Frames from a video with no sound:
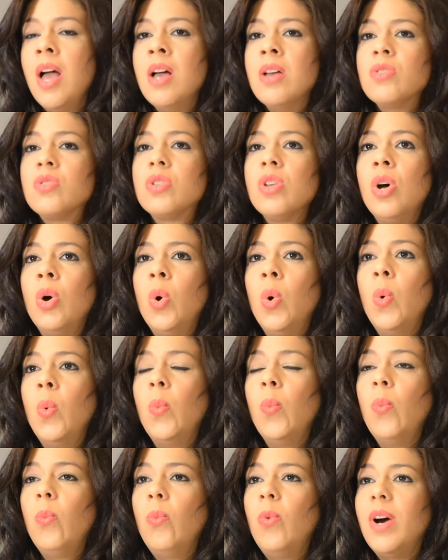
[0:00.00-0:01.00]

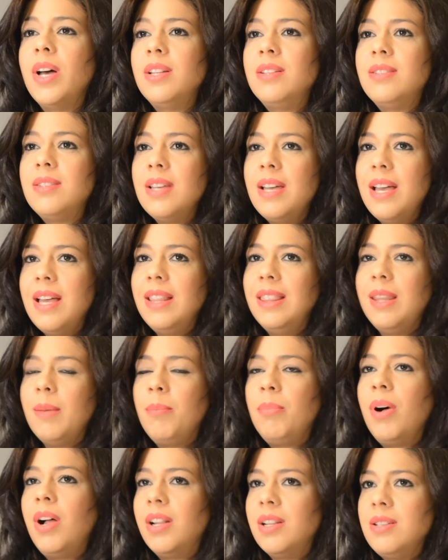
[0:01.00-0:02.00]
So what the
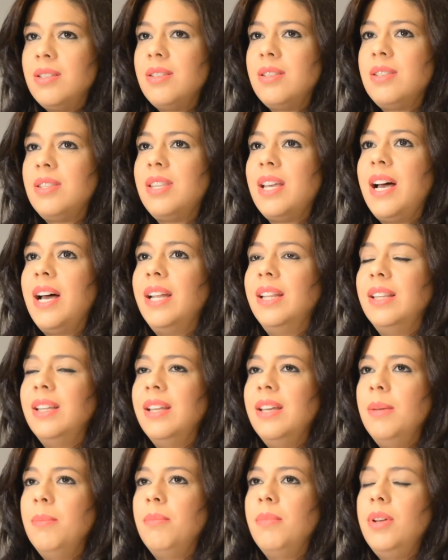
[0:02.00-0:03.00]
policies that
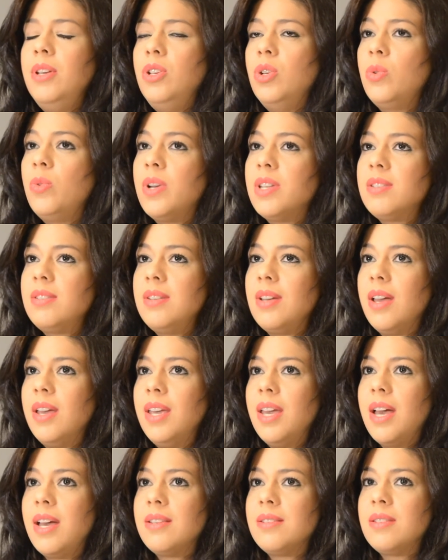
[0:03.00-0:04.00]

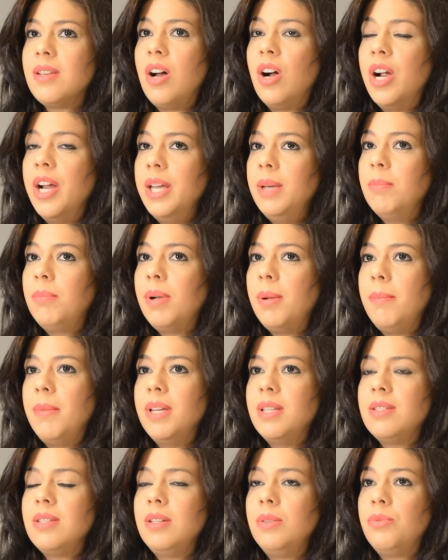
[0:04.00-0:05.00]
USCIS are
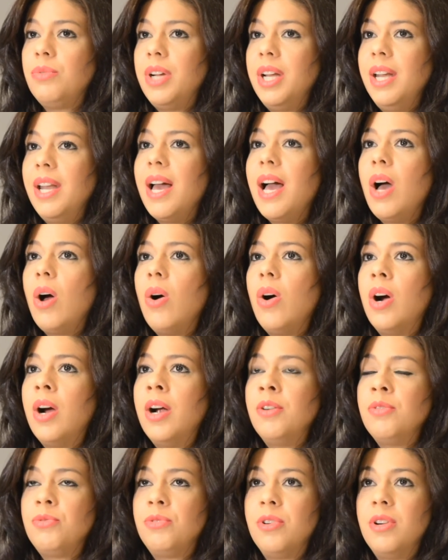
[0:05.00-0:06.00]
implementing right now
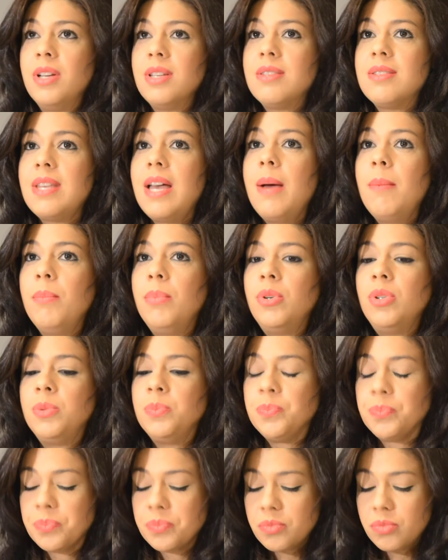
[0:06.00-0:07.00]
are, for
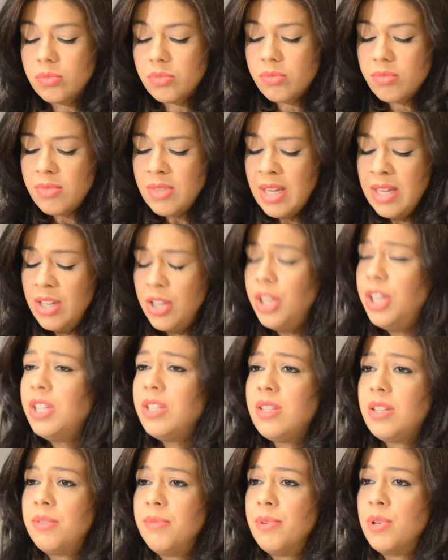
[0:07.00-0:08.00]
example,
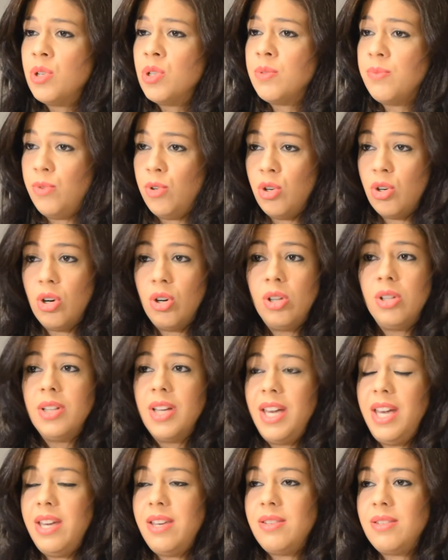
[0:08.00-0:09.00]
interviews for all
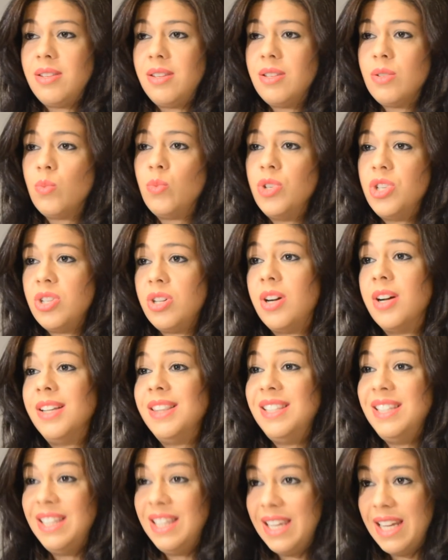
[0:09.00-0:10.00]
cases, which are
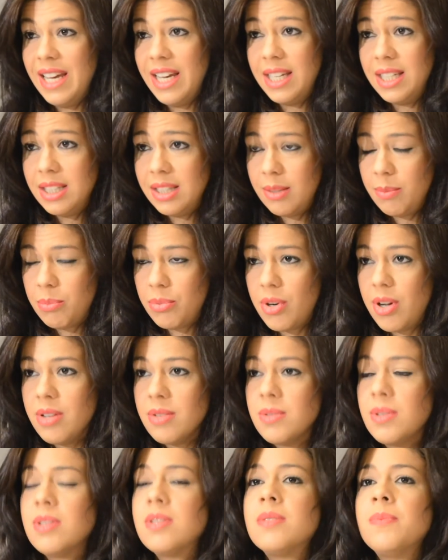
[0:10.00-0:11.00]
delaying the
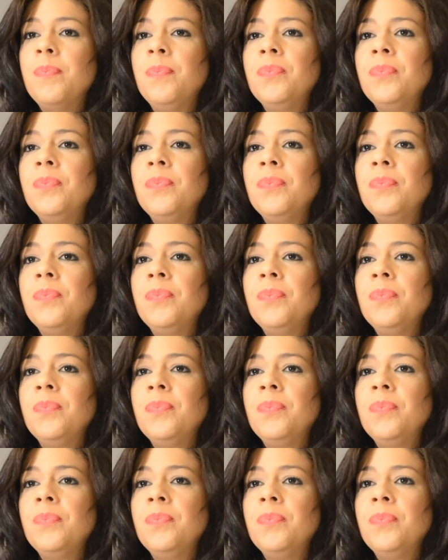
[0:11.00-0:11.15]
process.